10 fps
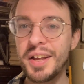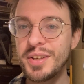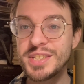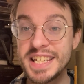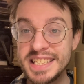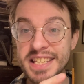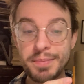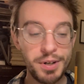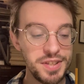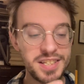So they
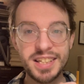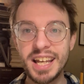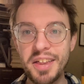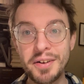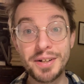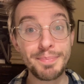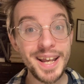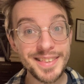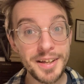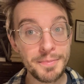put these together, you
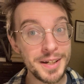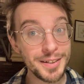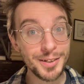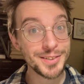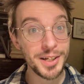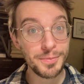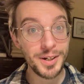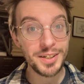paint them, and it looks like one